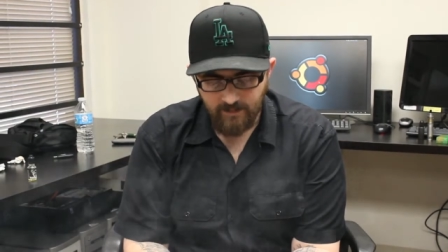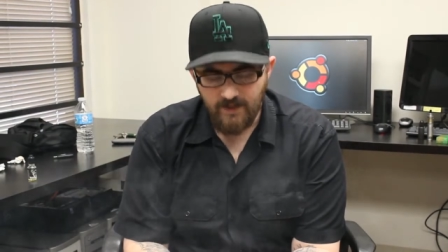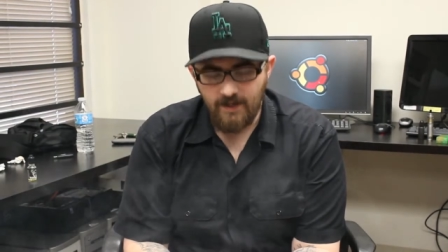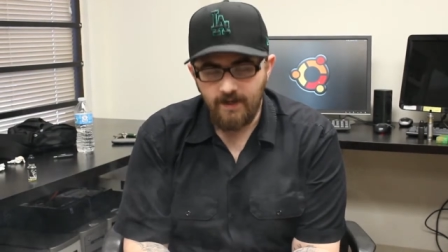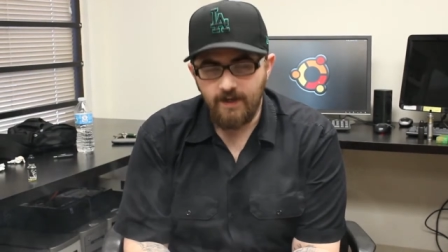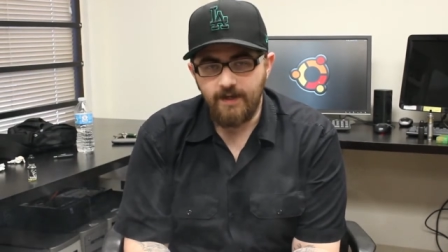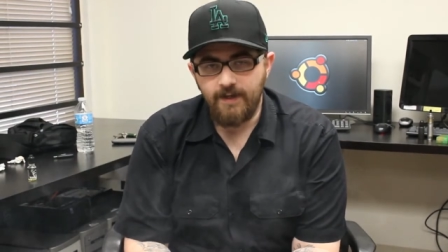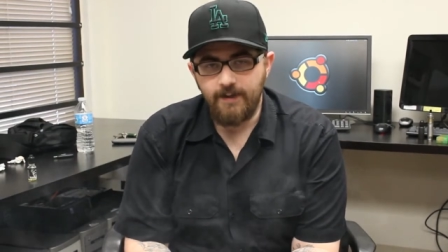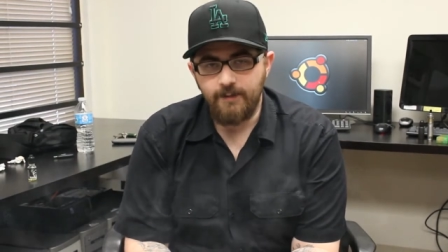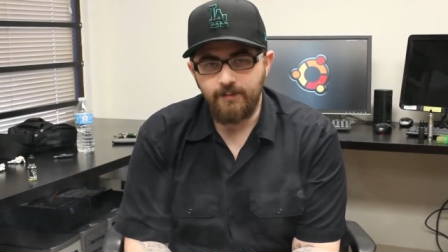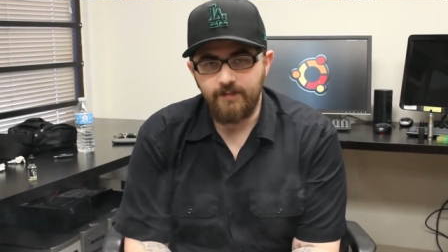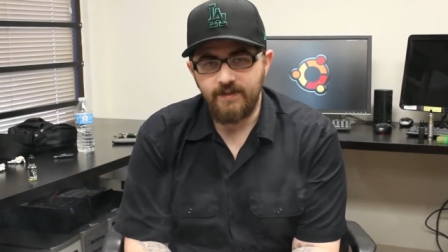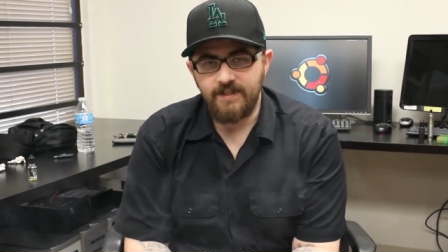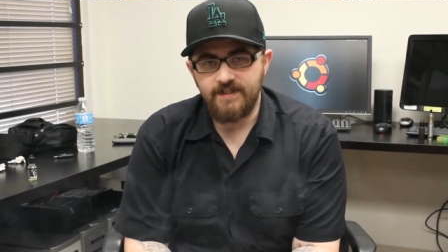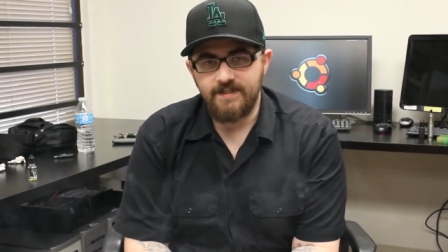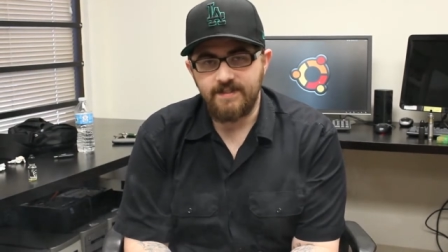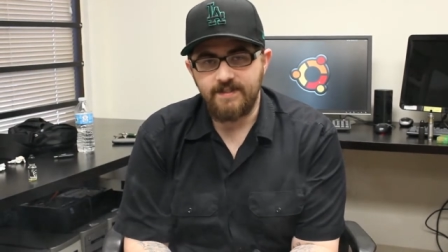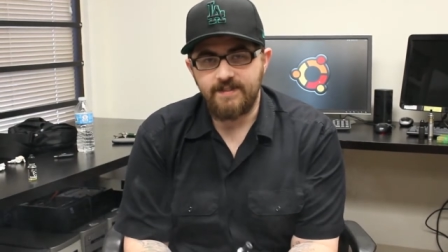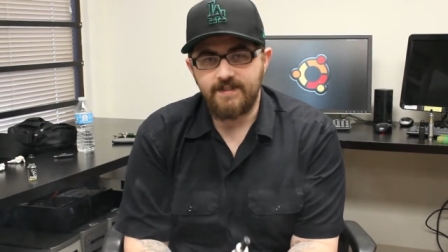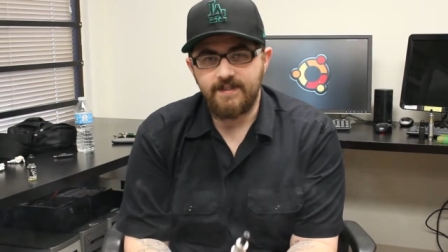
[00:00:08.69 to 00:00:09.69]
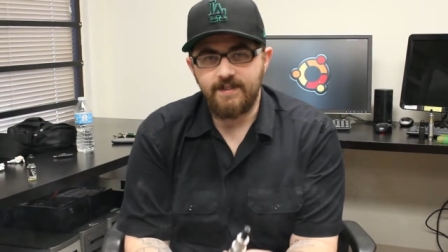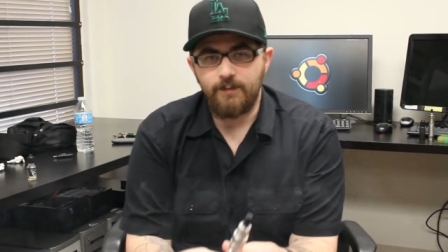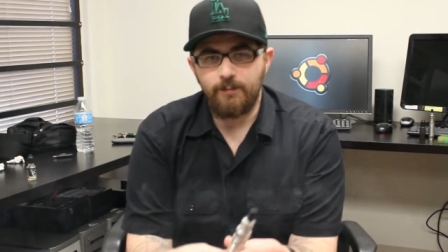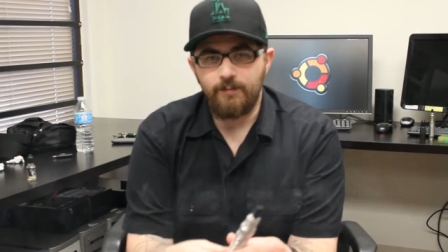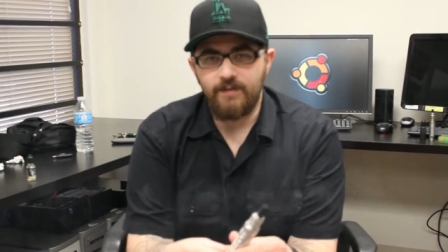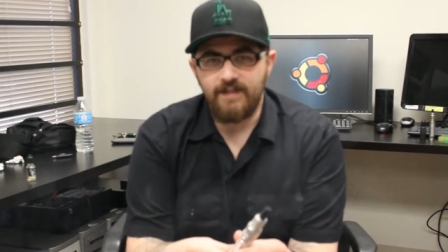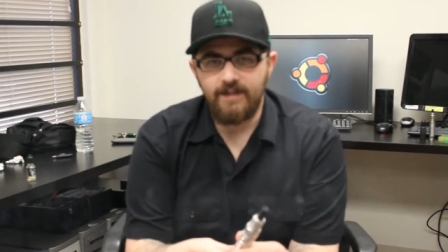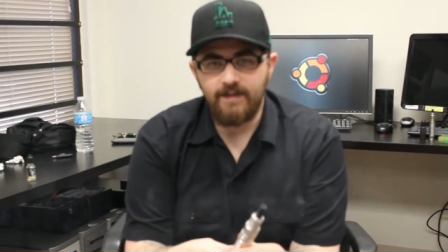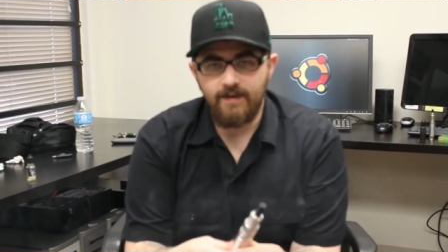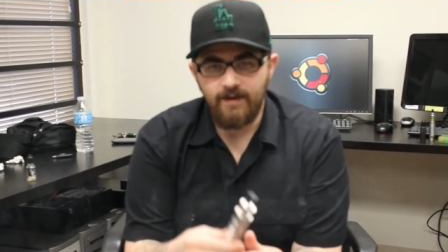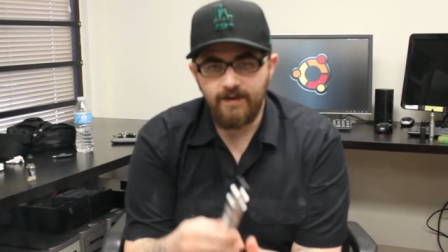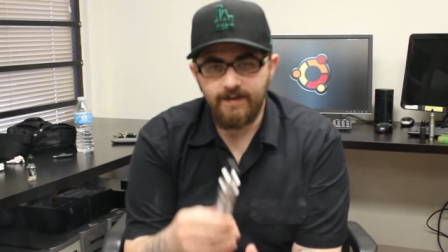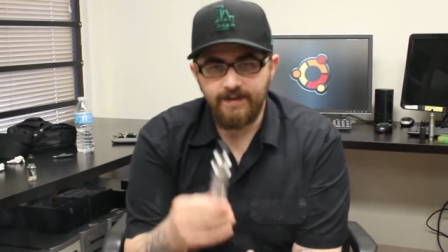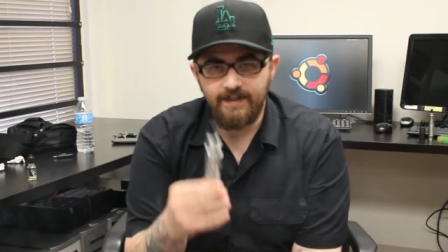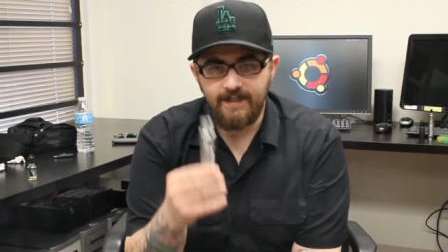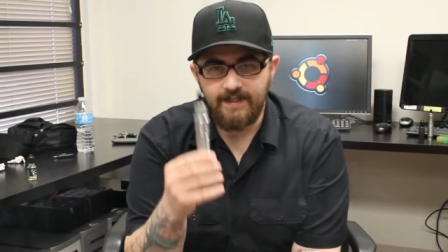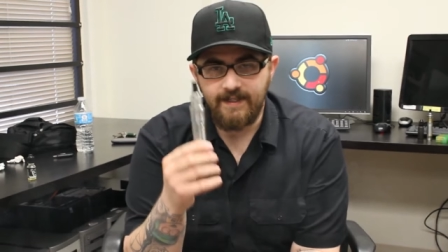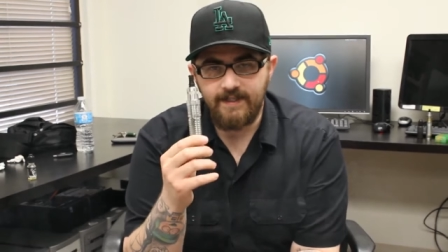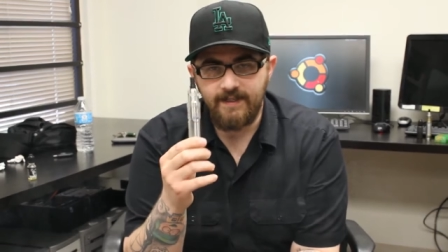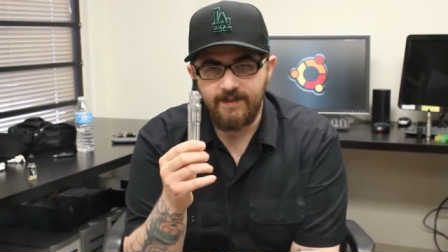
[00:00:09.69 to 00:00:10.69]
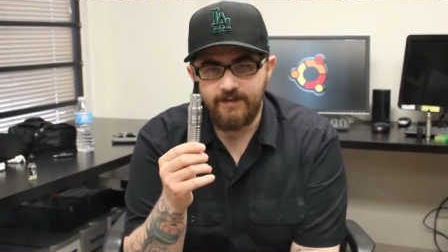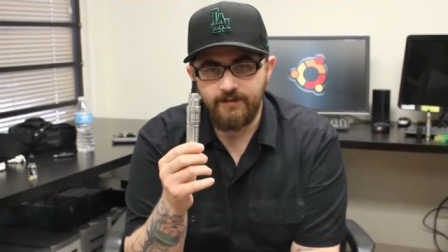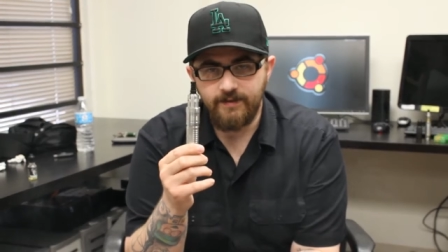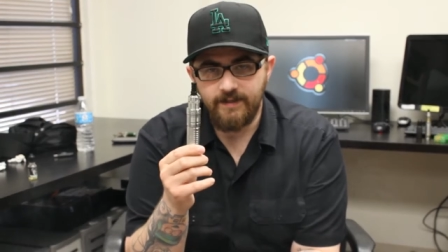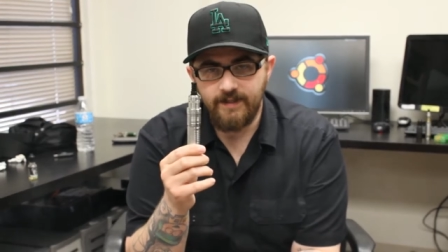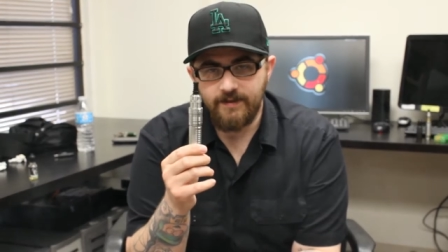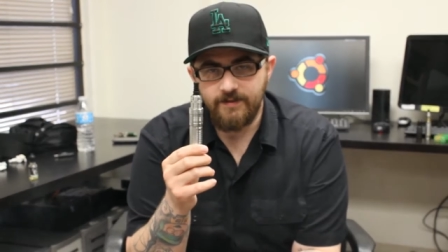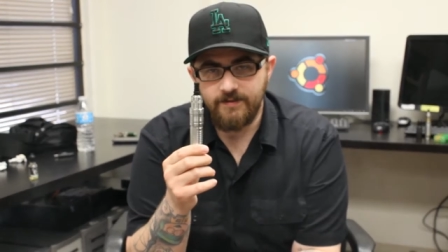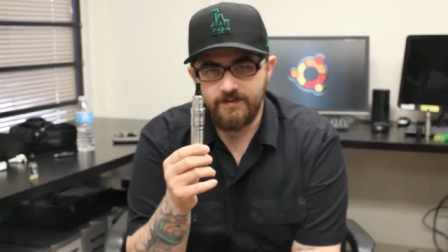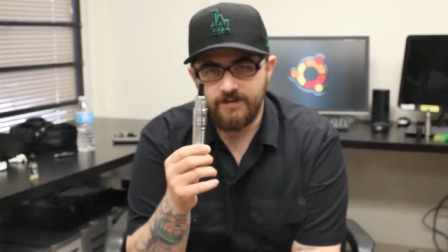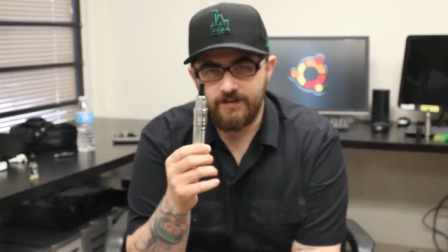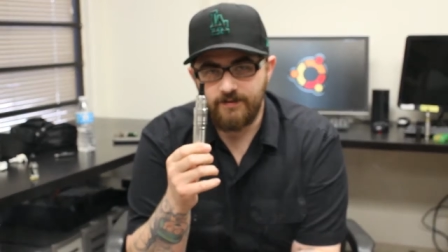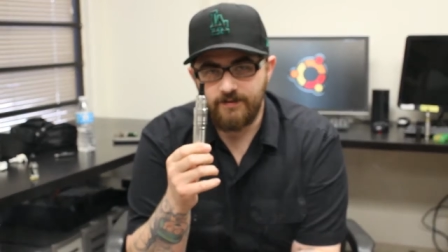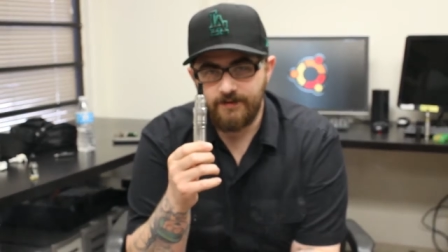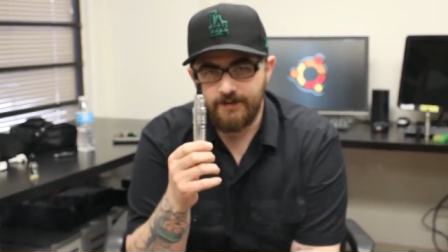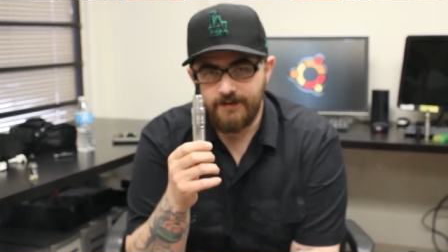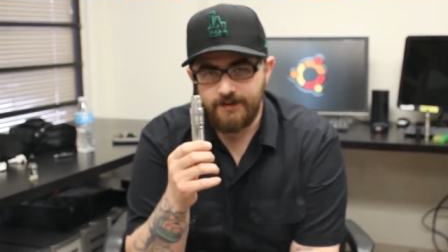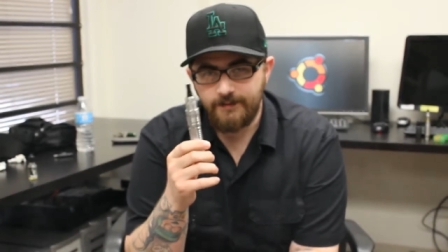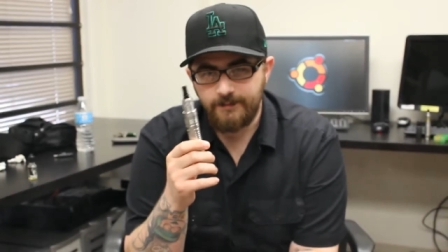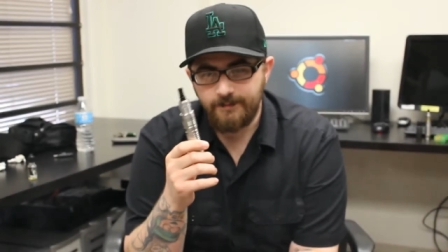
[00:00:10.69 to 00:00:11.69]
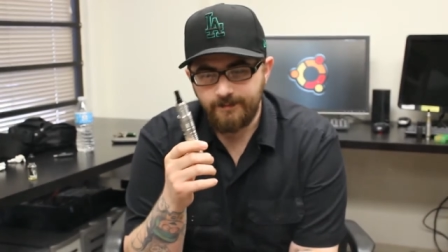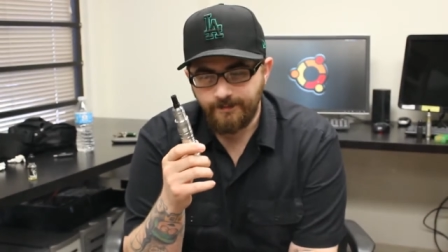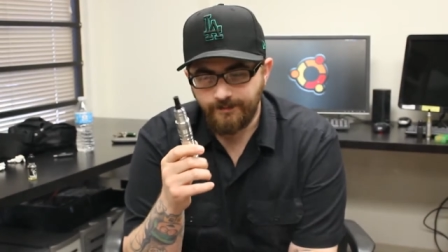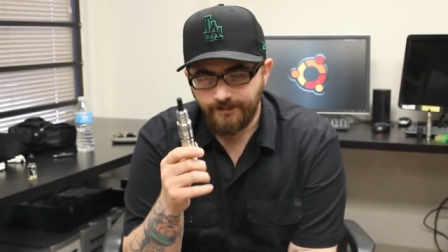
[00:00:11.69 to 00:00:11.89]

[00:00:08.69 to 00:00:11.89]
Um, this is going to be on the Helios clone.